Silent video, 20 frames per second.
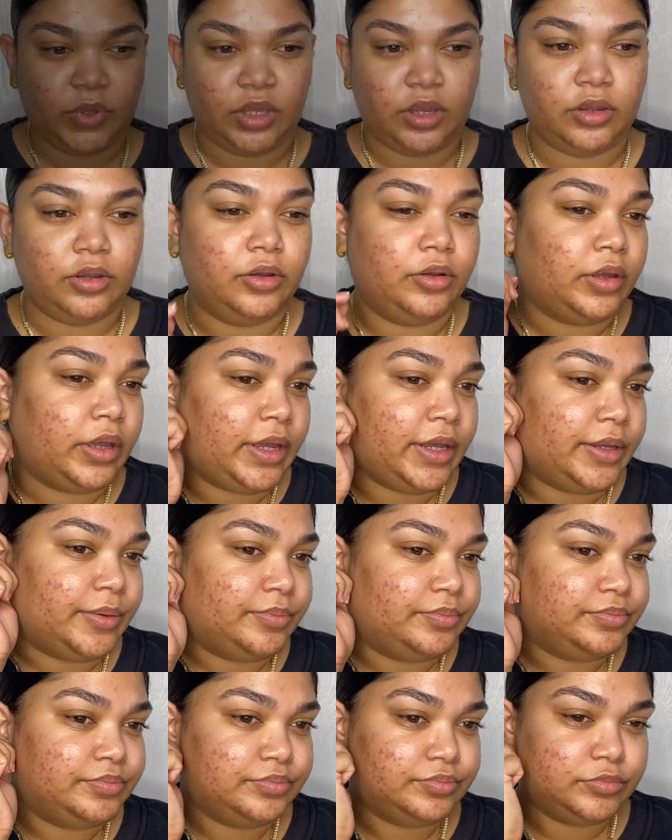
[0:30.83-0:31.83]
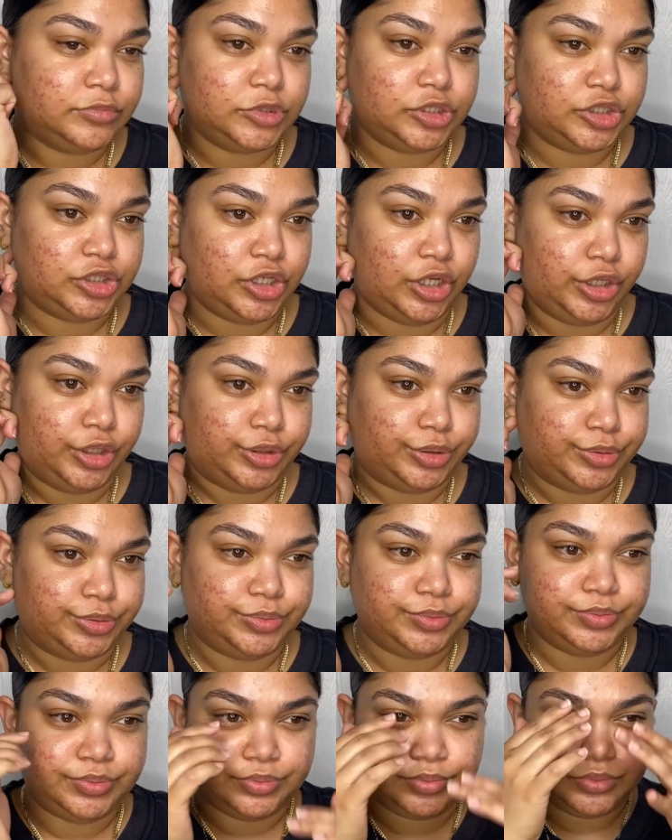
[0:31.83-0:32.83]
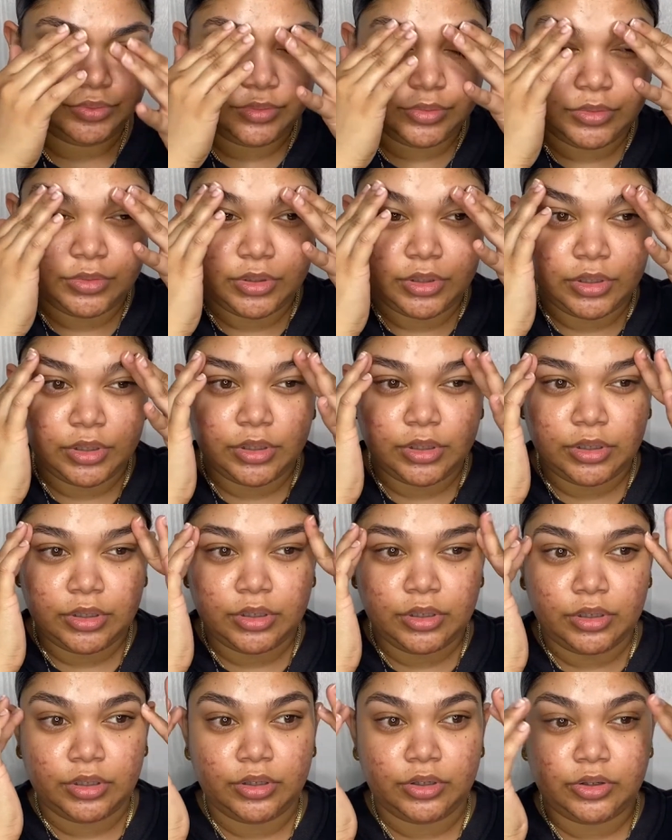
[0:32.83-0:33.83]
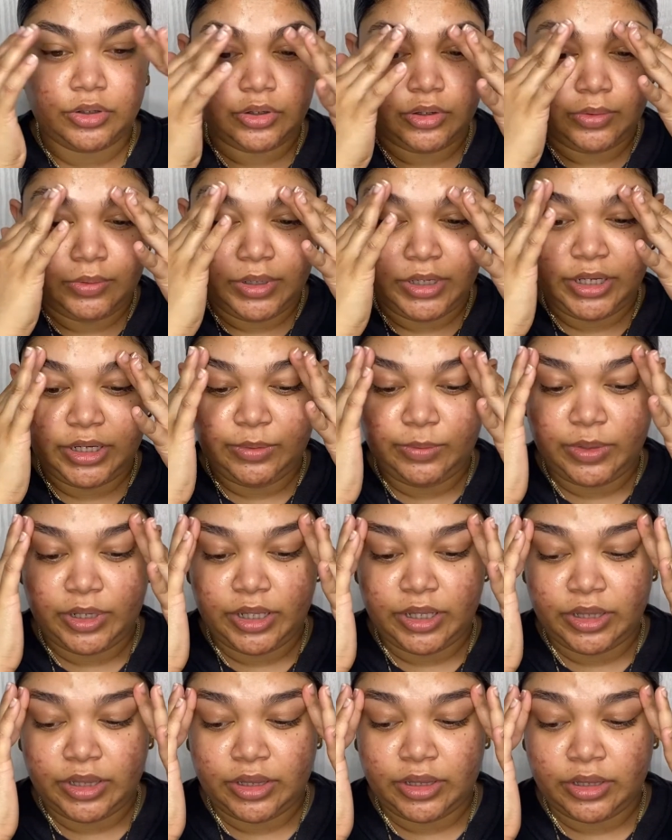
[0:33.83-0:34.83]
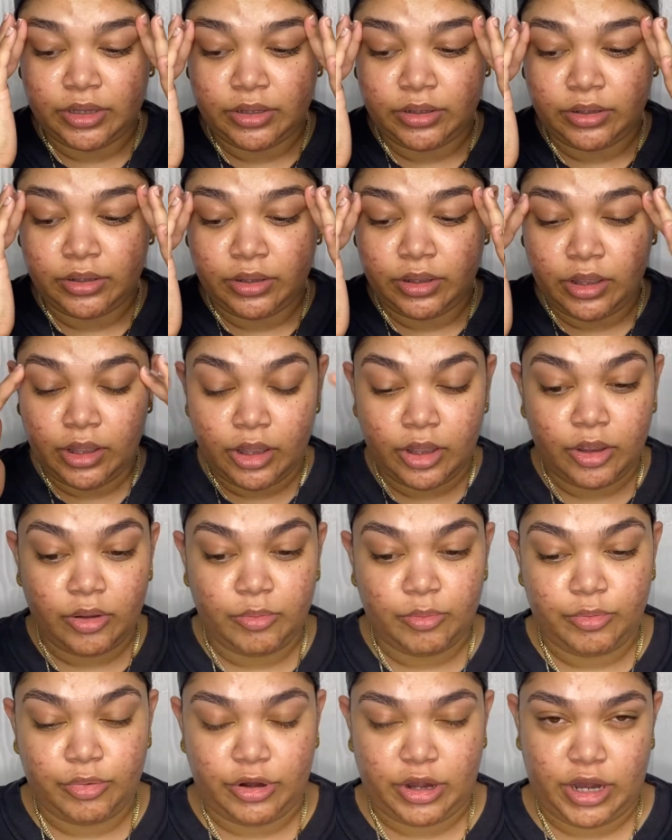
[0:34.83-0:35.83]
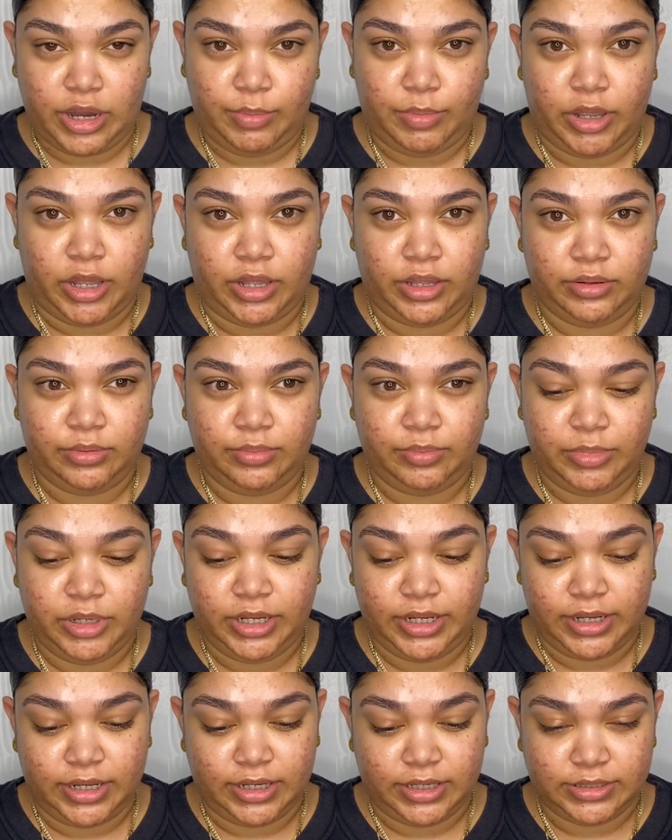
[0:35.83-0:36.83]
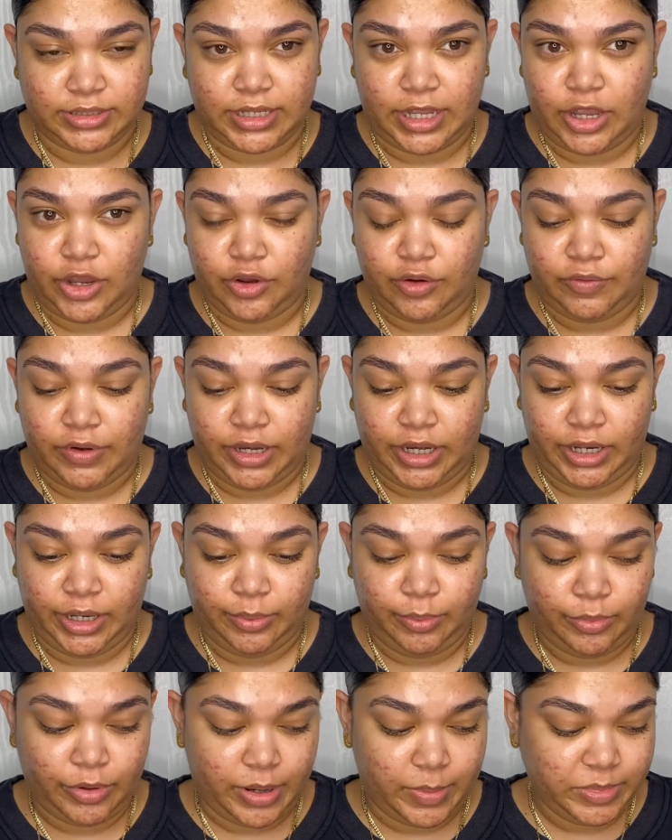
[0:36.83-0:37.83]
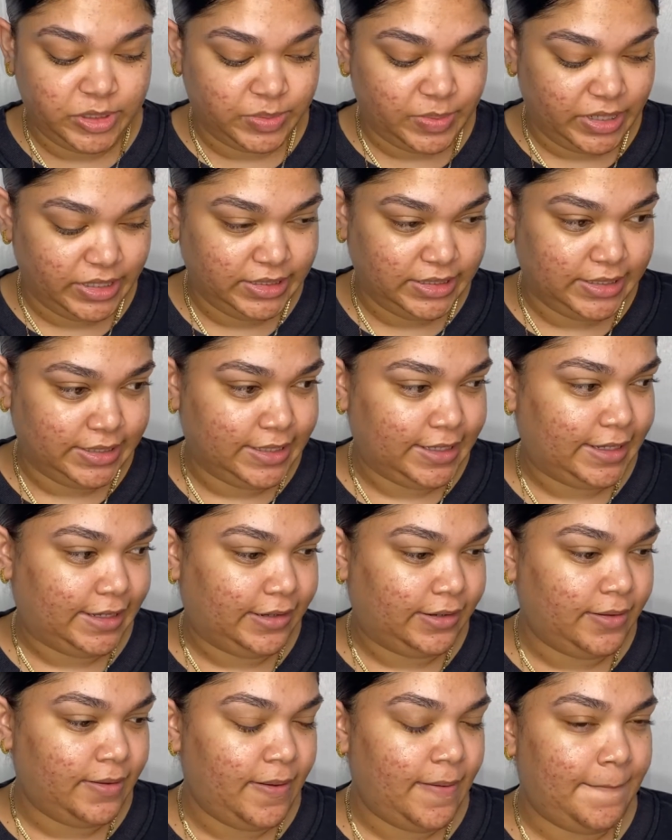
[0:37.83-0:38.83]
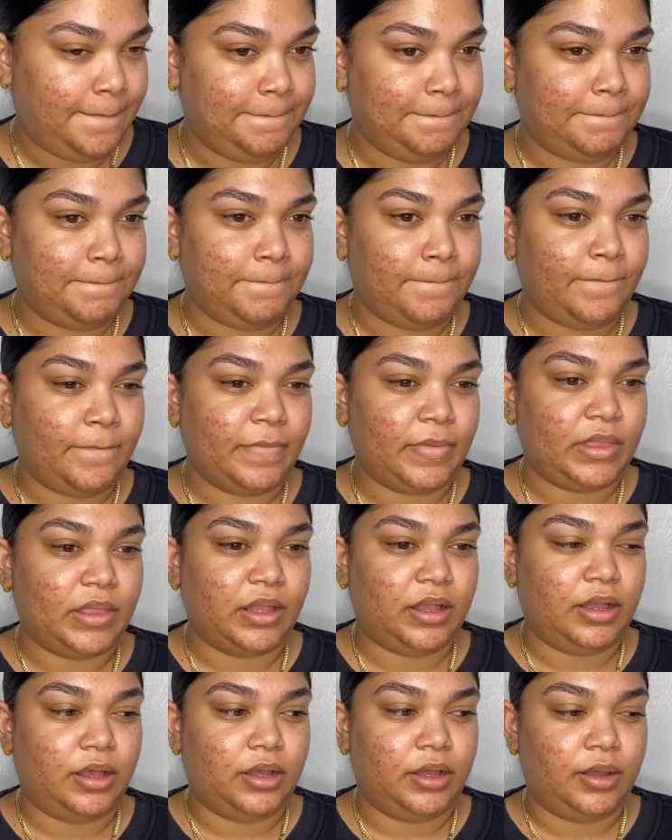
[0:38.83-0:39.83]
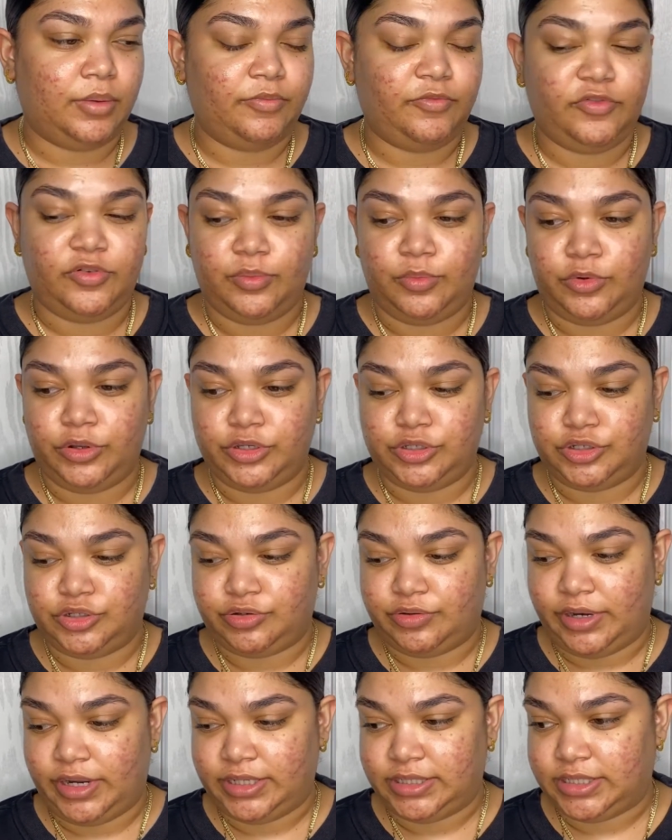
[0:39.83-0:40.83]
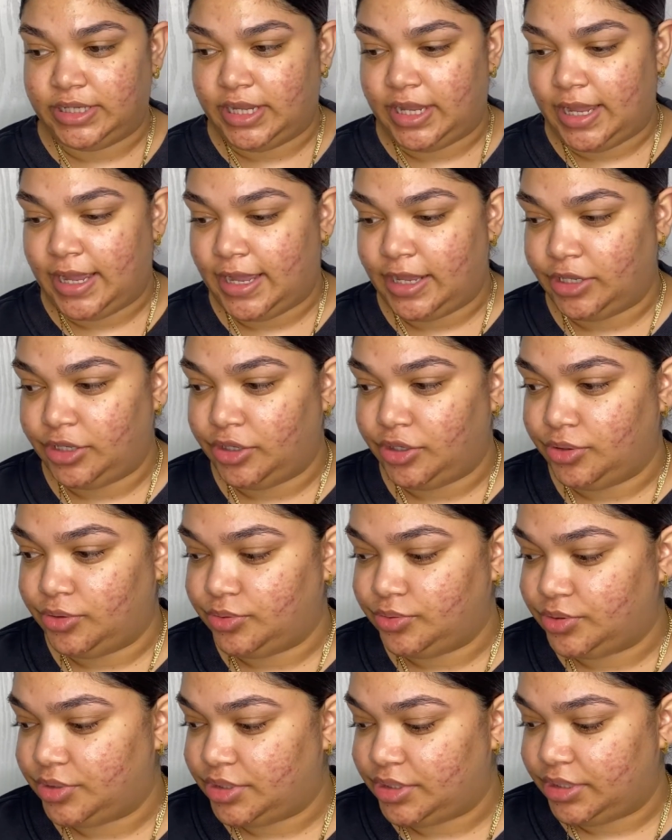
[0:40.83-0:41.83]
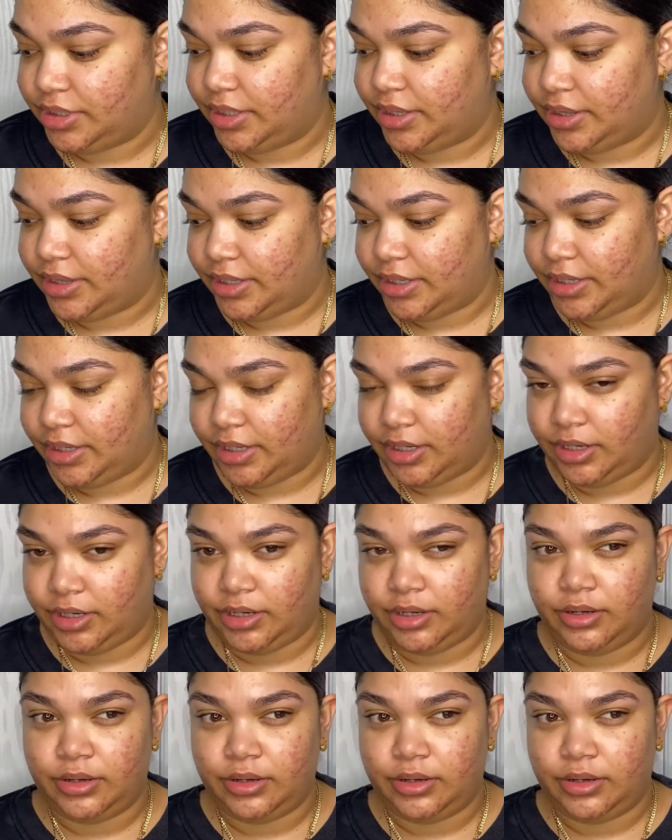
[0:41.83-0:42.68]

Okay, so going in with primer because I already prepped my skin. For moisturizer, I used the